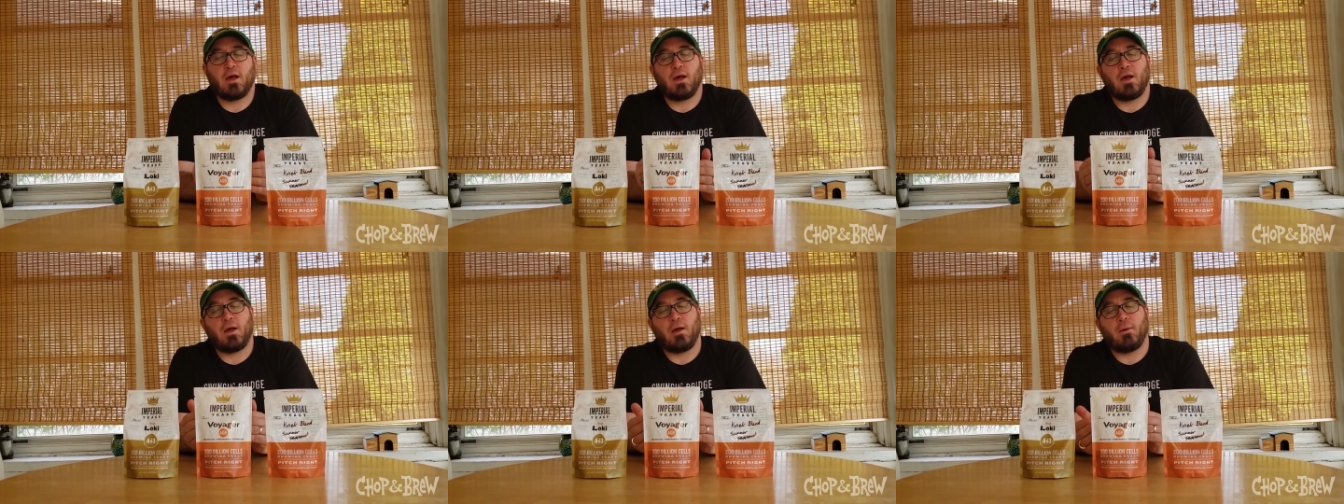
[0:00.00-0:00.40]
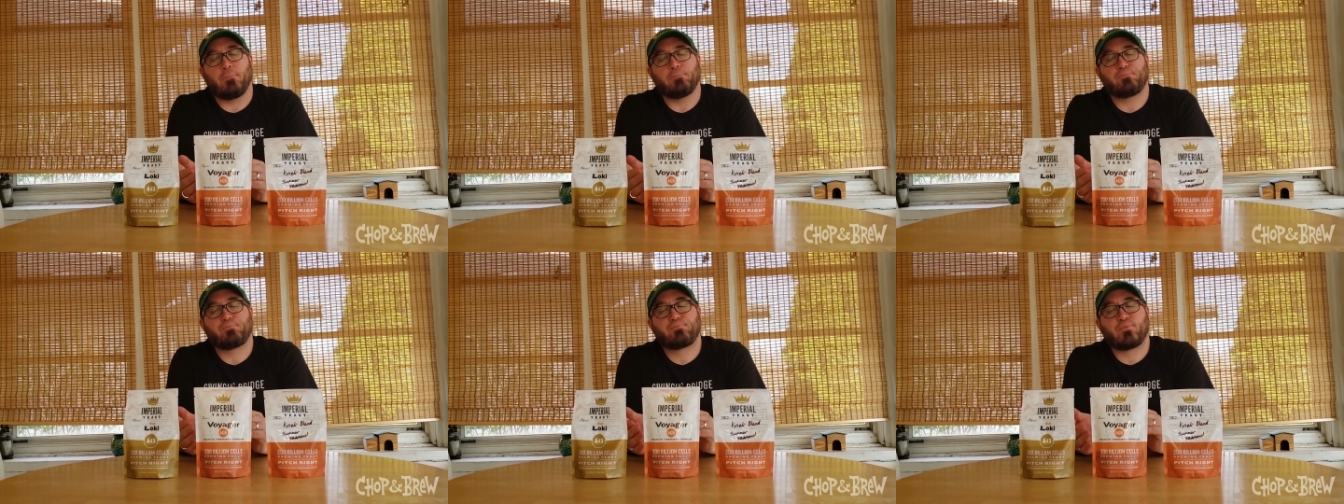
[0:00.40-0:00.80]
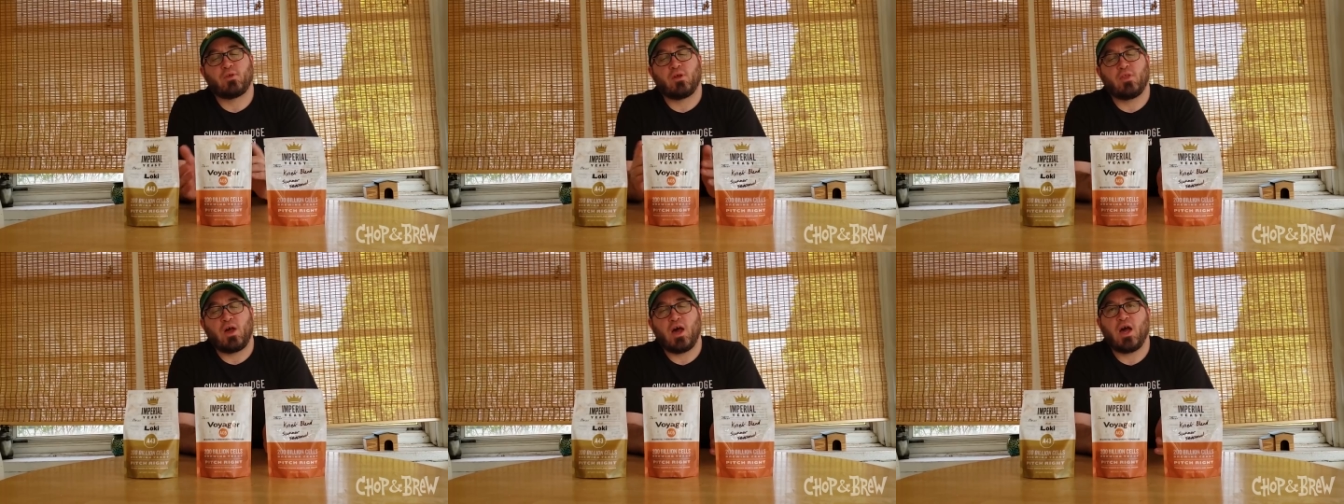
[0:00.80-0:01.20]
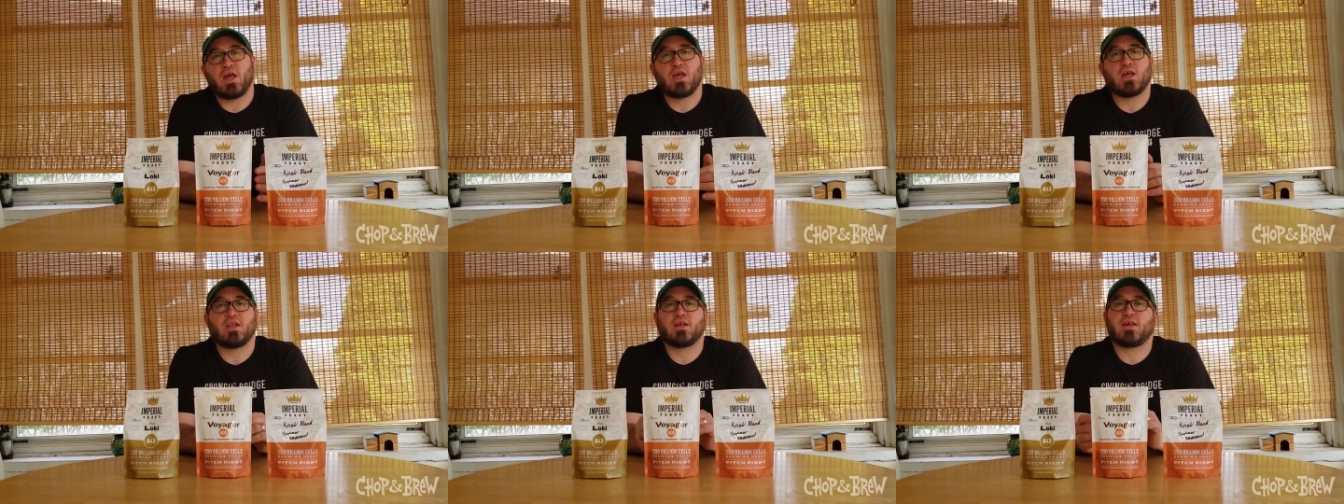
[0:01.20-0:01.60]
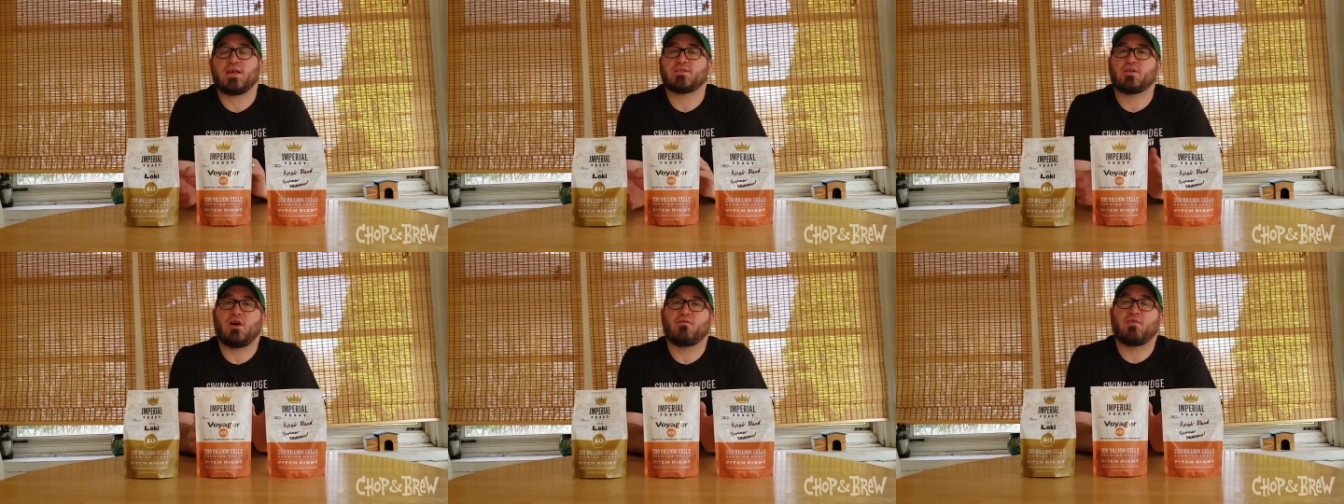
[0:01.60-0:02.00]
Um, on the high end, it
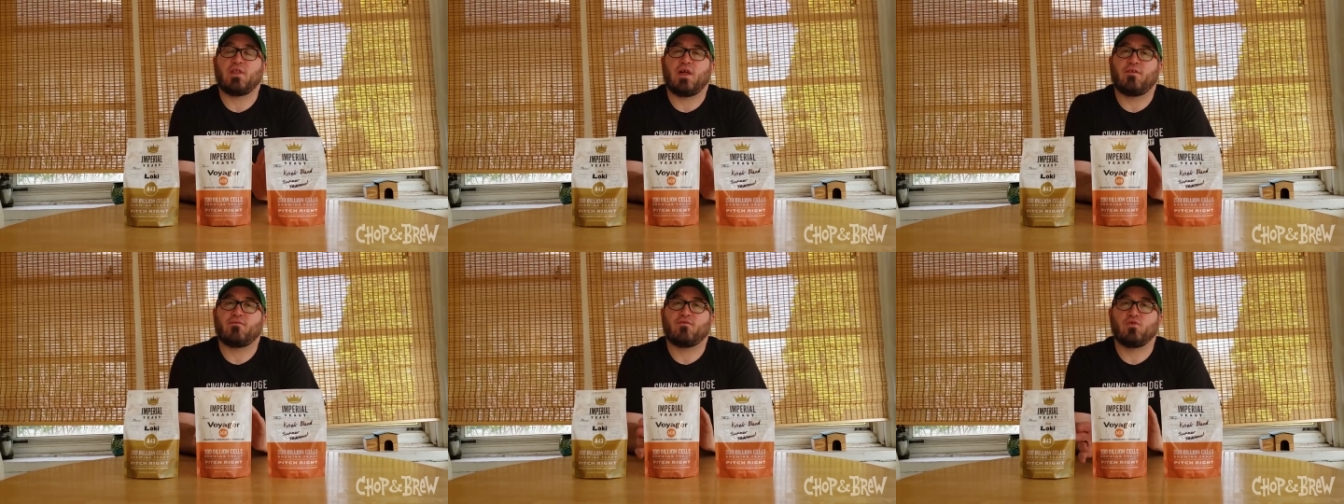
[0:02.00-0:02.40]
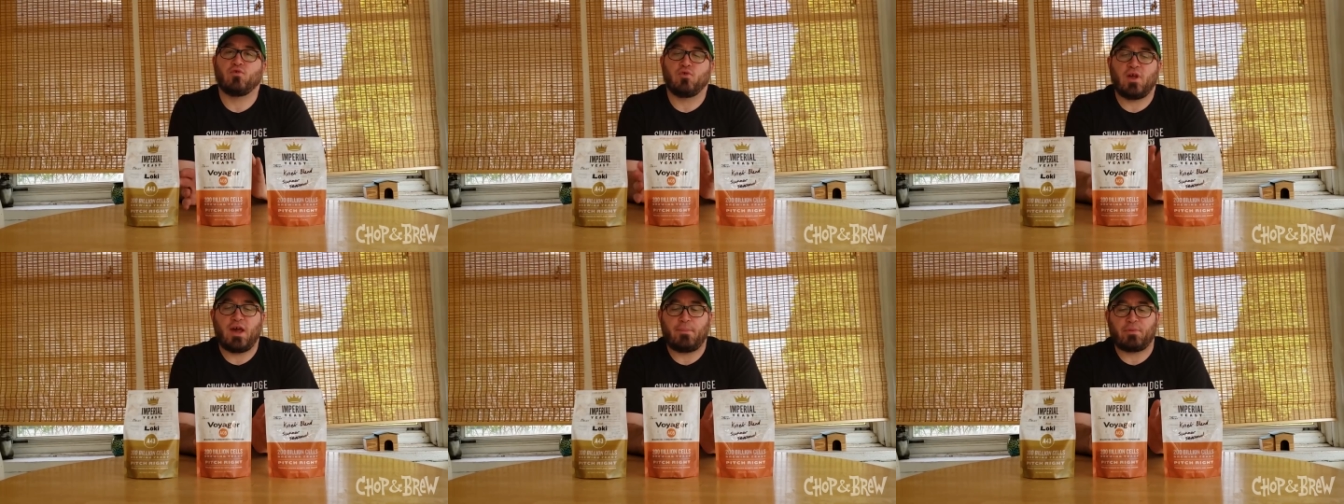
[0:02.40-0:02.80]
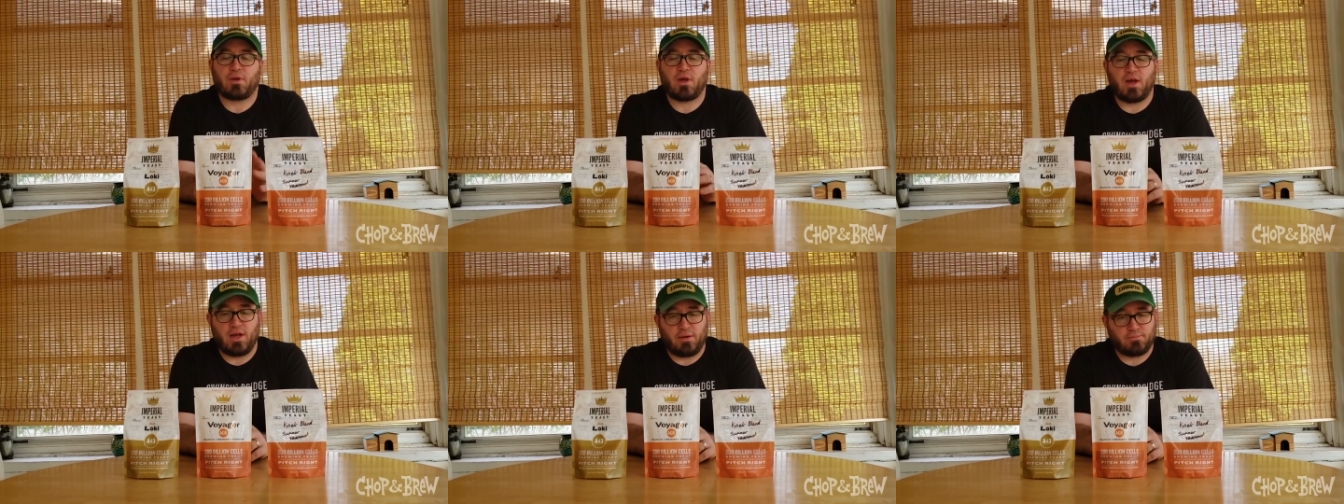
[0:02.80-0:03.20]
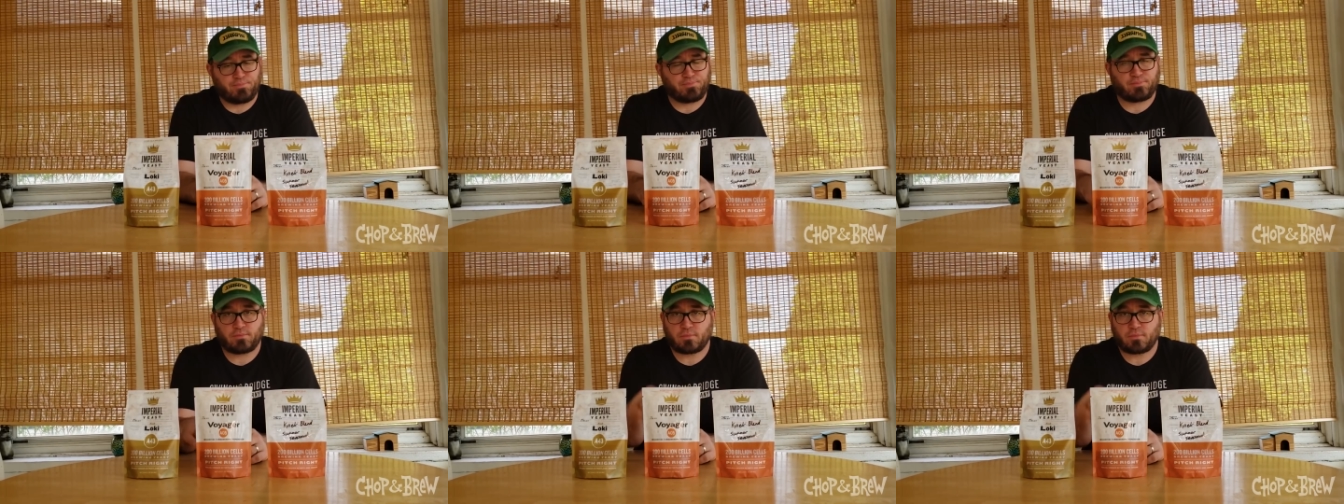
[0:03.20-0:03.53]
kicks off a lot of fruit, apricot.